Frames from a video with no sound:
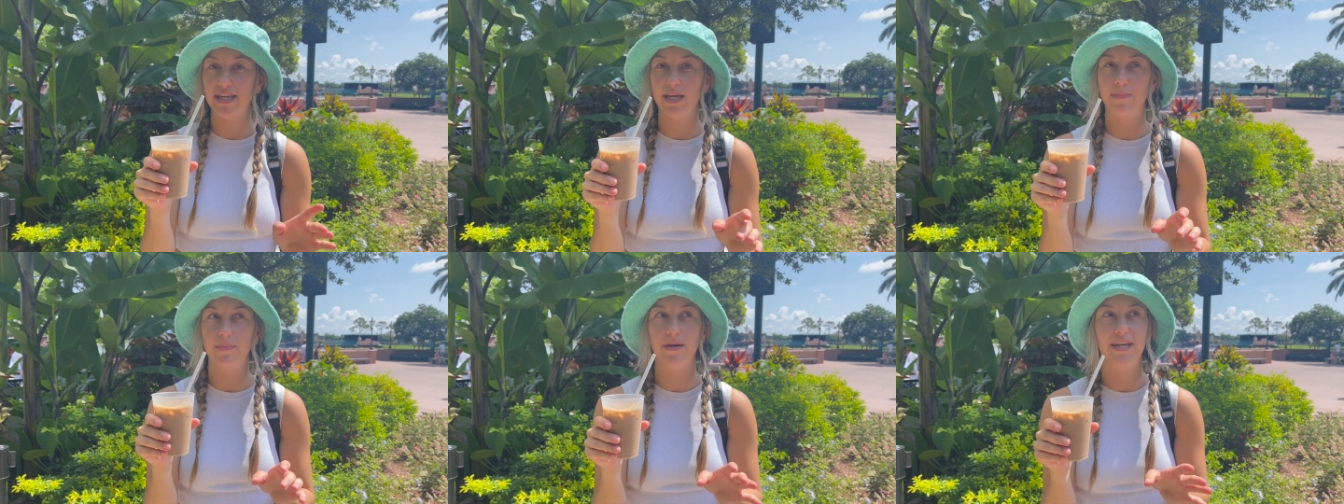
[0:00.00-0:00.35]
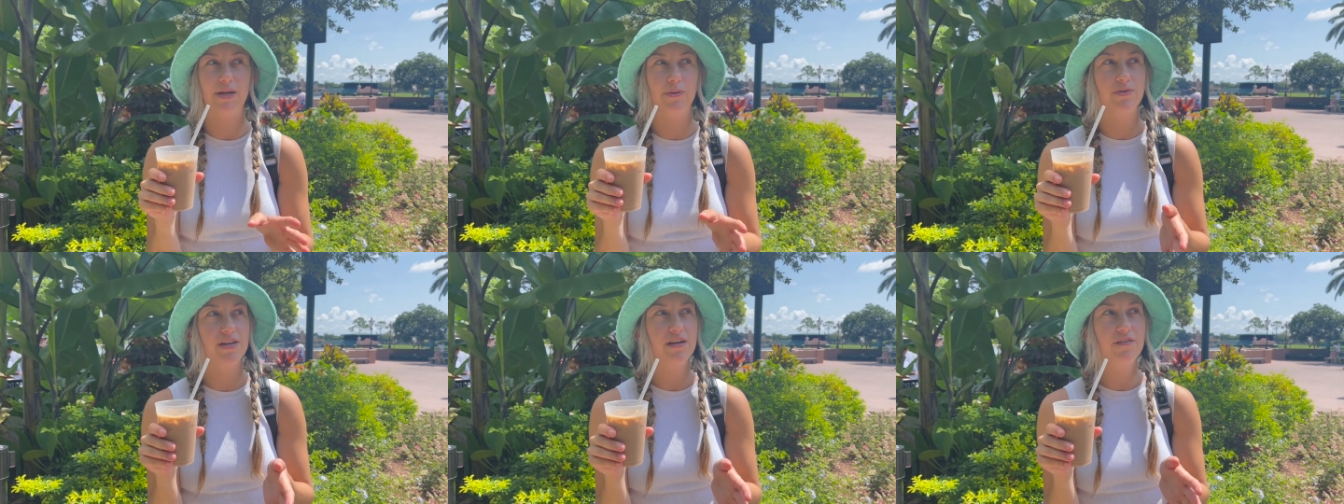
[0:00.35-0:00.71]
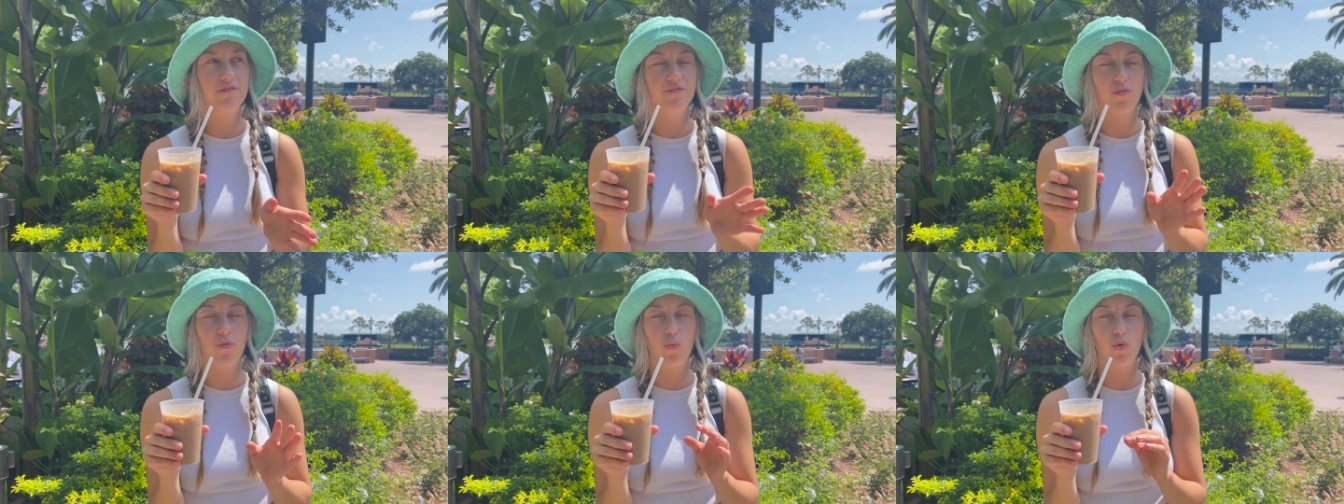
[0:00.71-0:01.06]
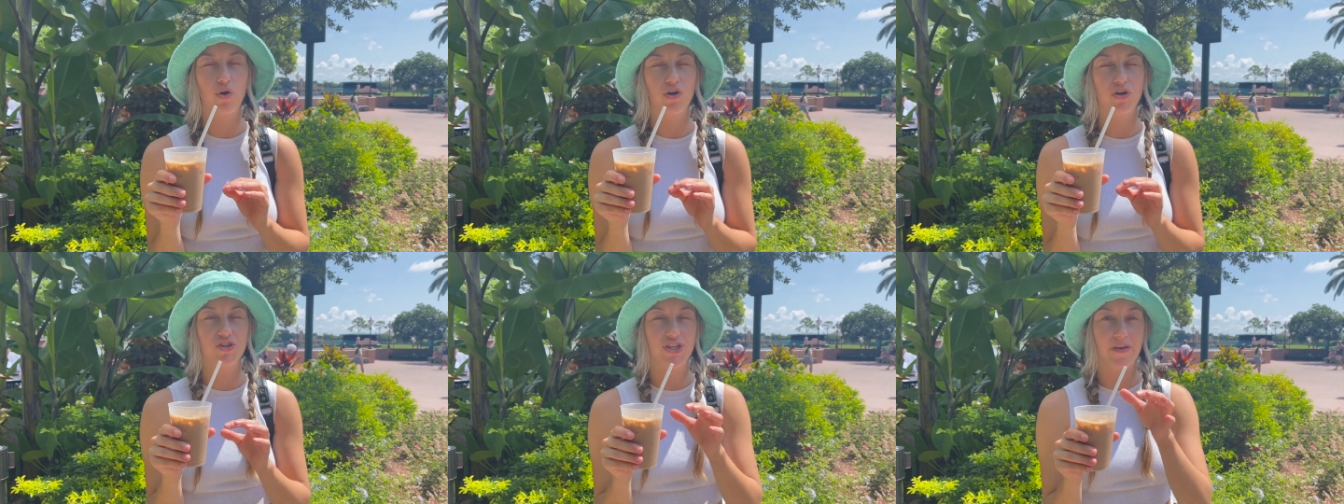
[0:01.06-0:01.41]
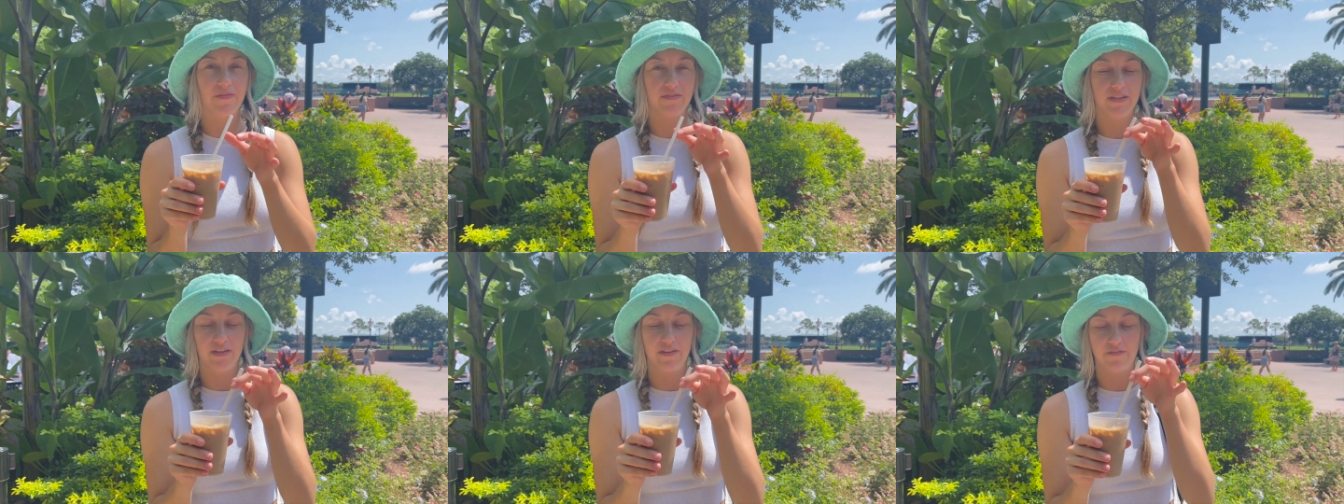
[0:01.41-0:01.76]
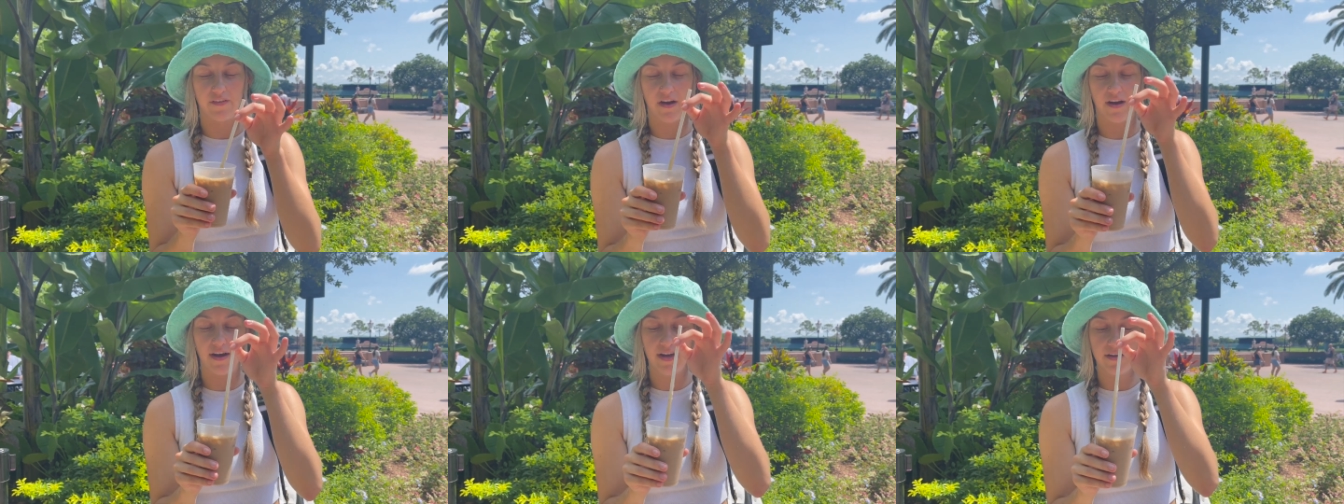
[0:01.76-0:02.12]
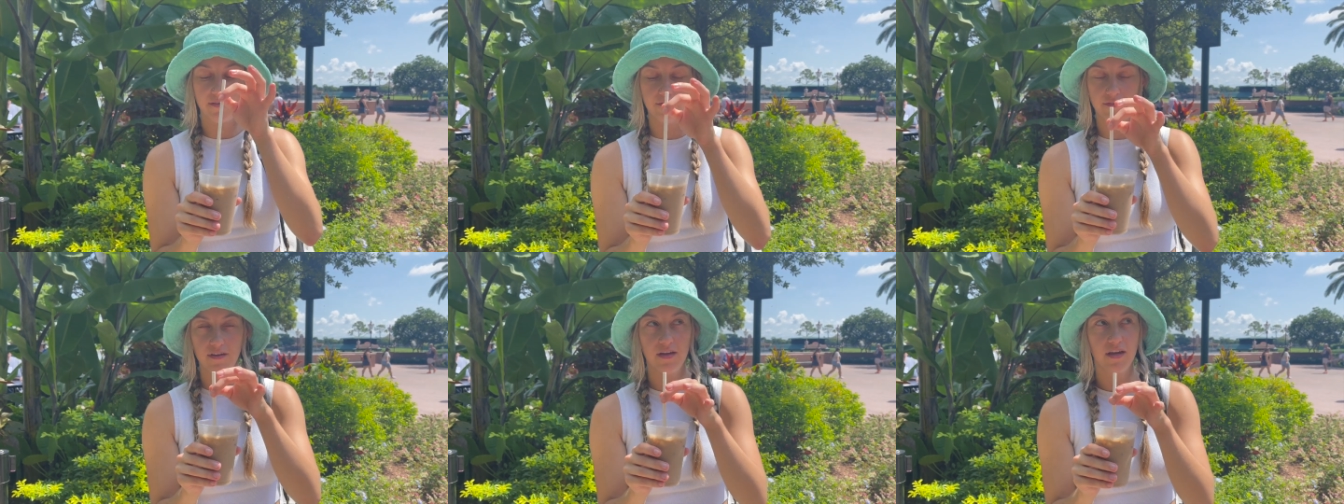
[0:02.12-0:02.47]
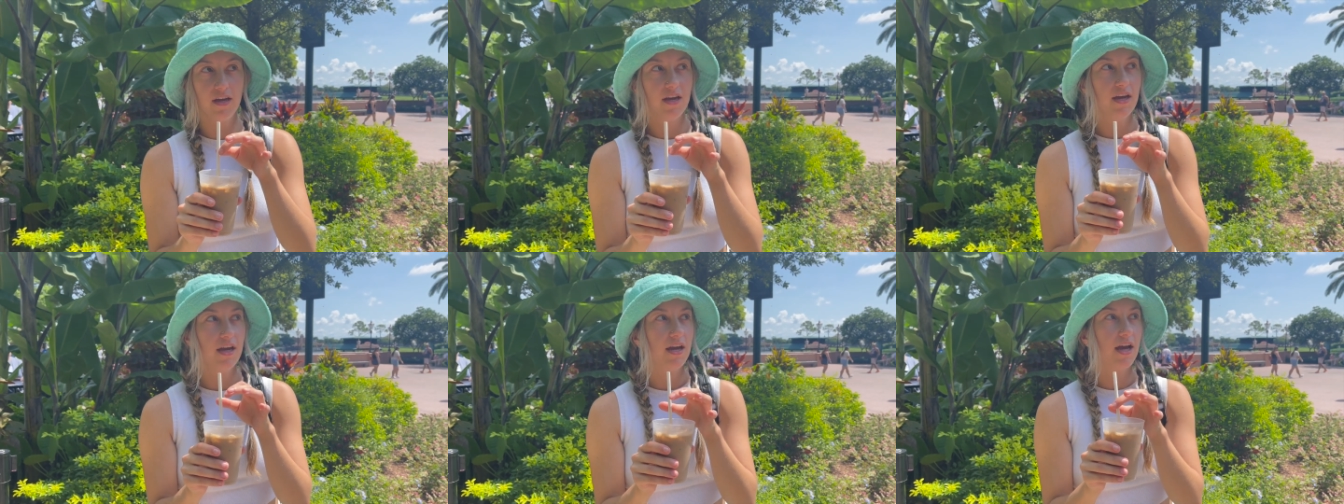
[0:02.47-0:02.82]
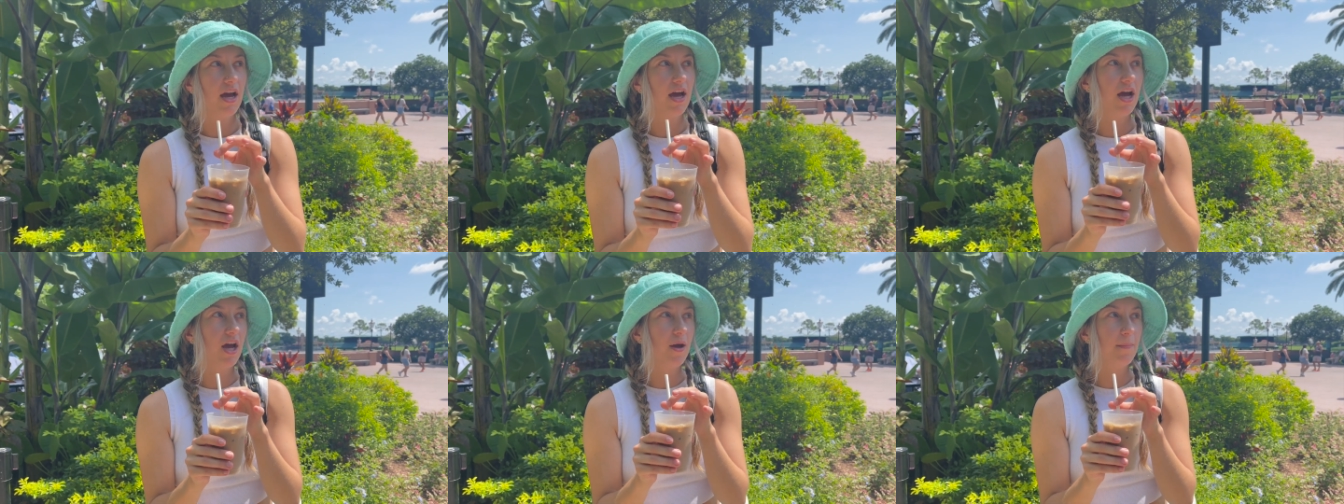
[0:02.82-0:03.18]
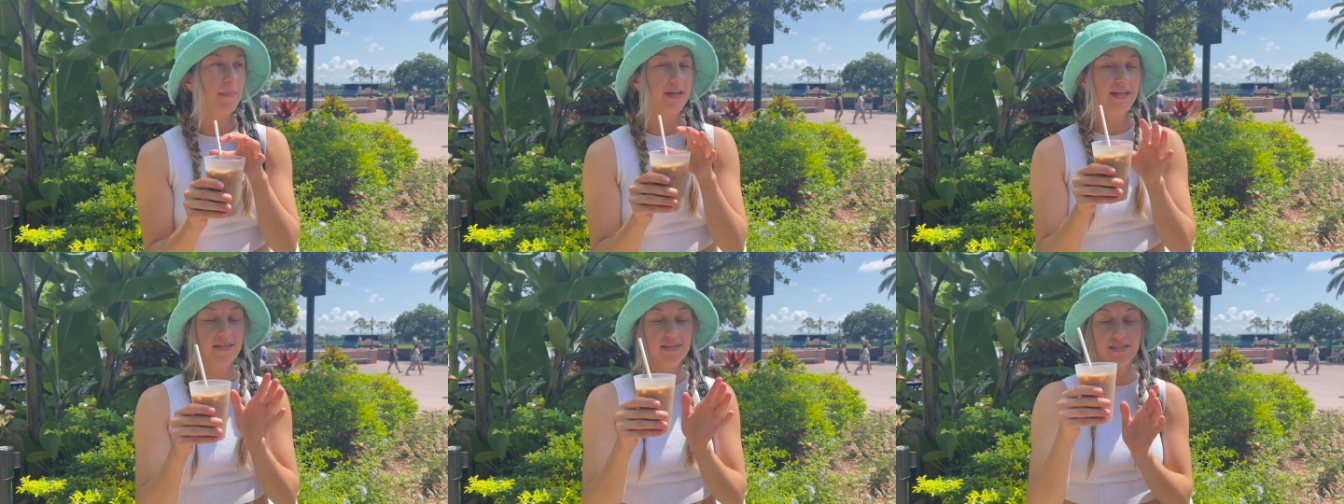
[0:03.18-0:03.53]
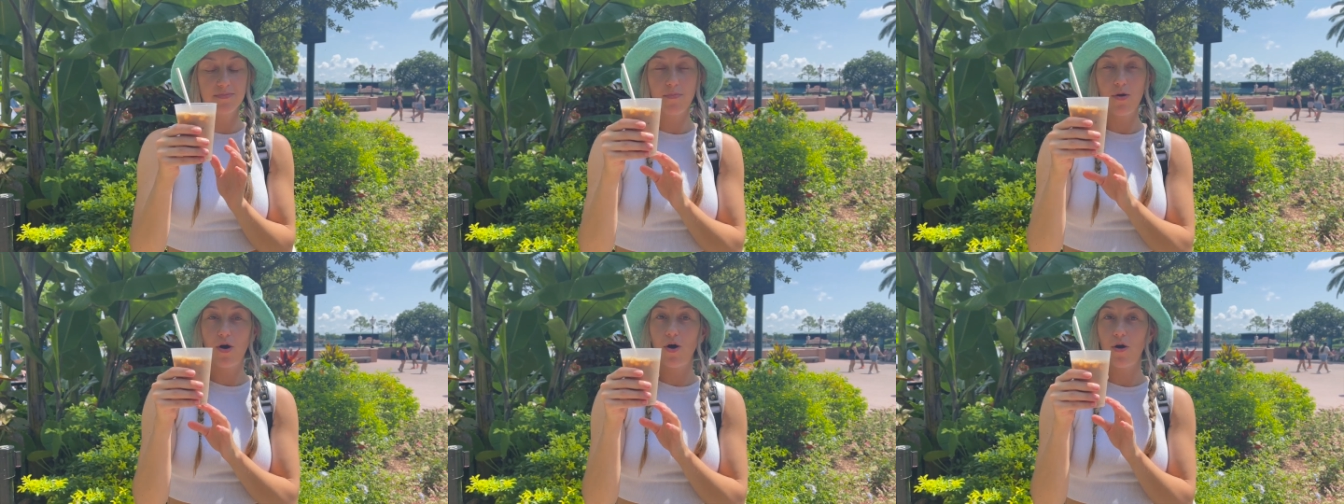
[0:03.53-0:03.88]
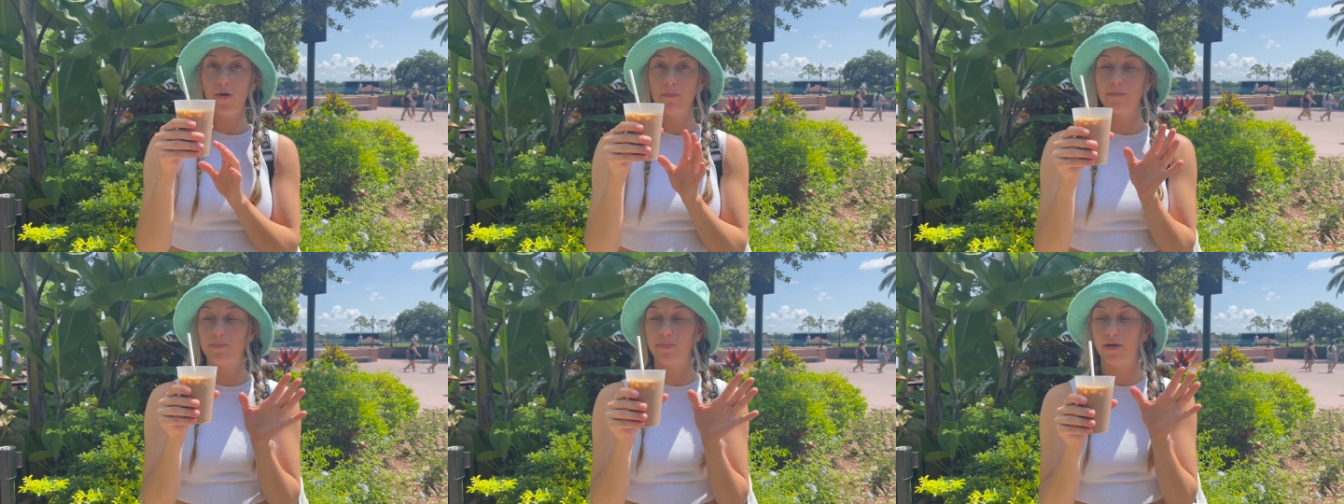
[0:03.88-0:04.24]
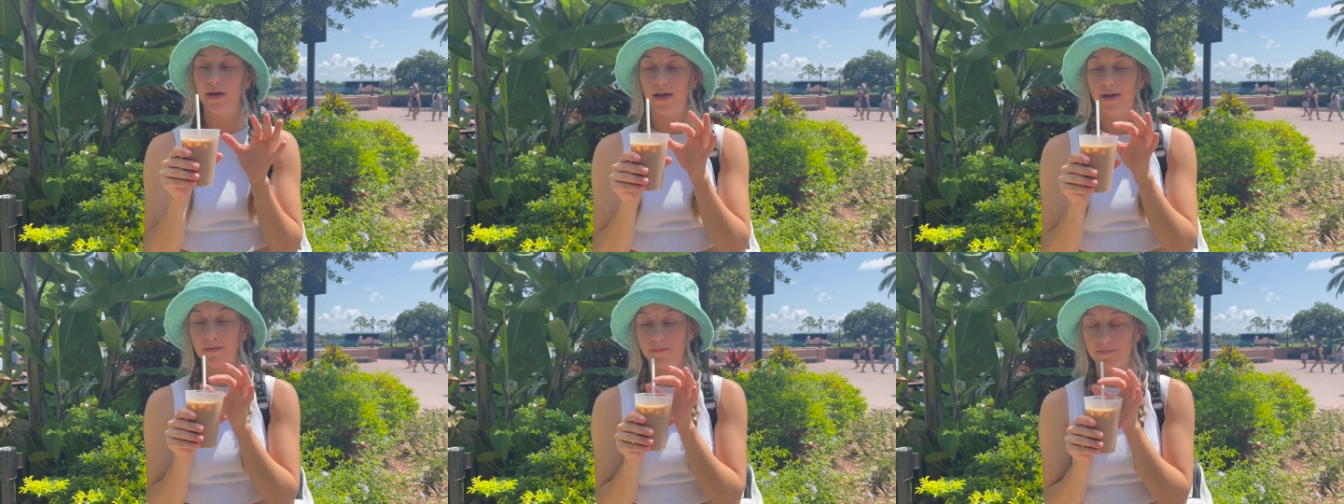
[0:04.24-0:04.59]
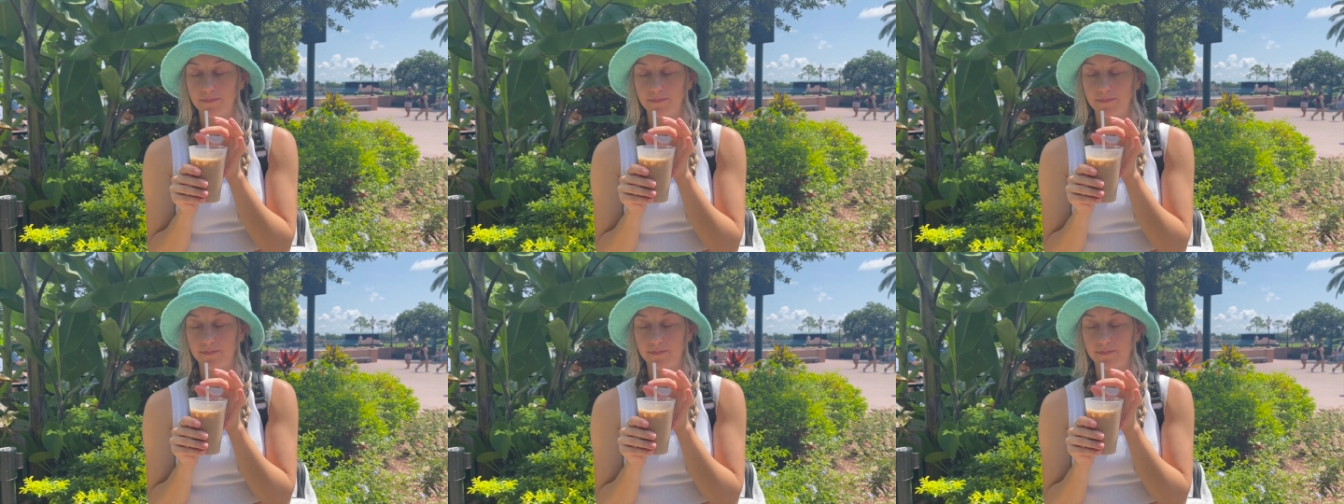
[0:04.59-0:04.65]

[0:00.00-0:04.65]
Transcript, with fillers: keep it. And it was like 4.75. Um, it is small, but